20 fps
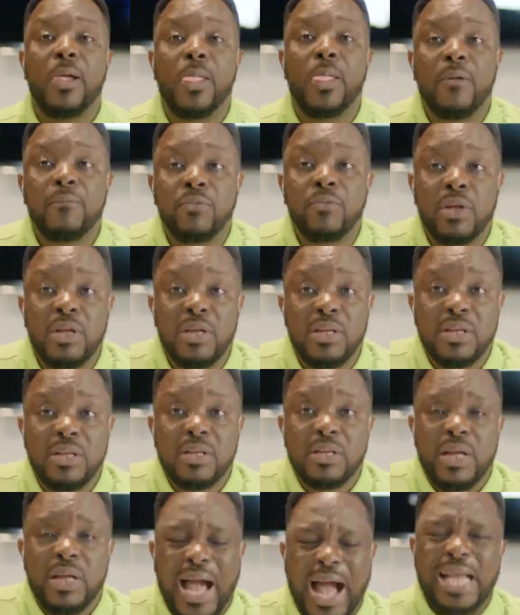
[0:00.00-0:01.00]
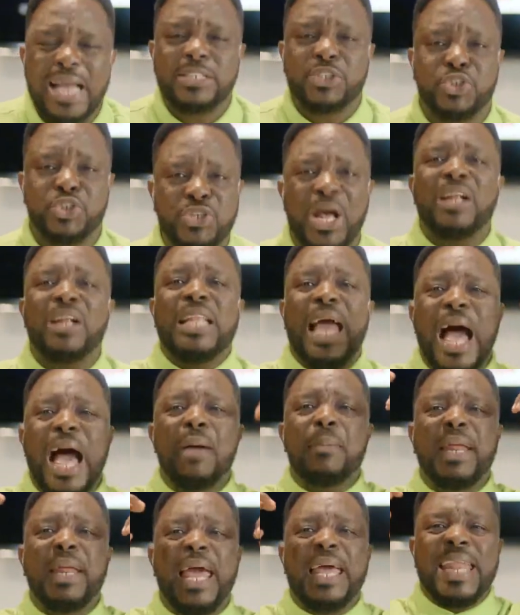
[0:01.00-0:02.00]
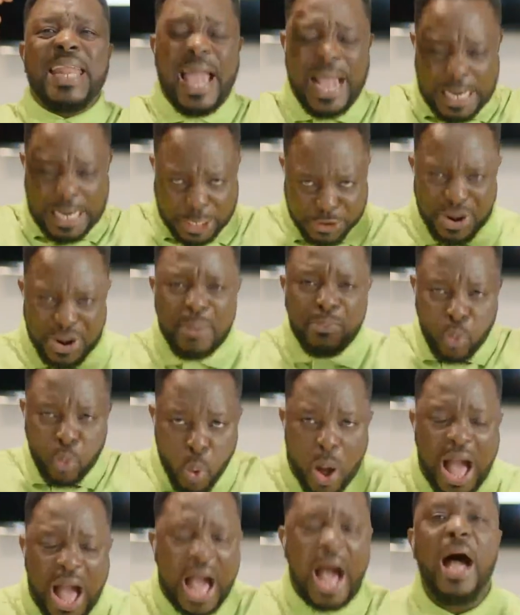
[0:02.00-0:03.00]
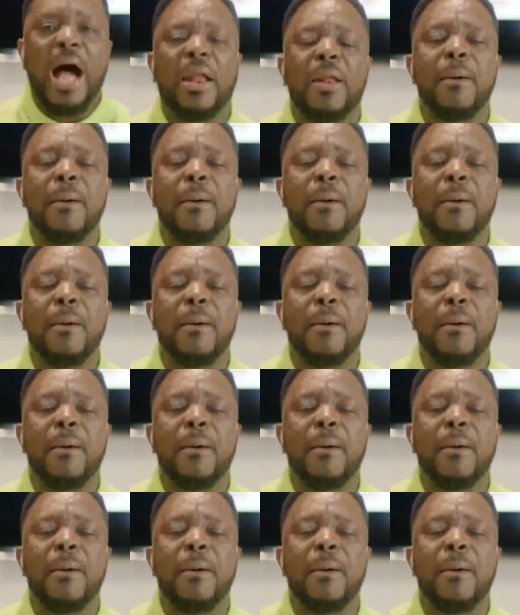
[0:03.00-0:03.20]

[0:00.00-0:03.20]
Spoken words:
I shout army and I grab one.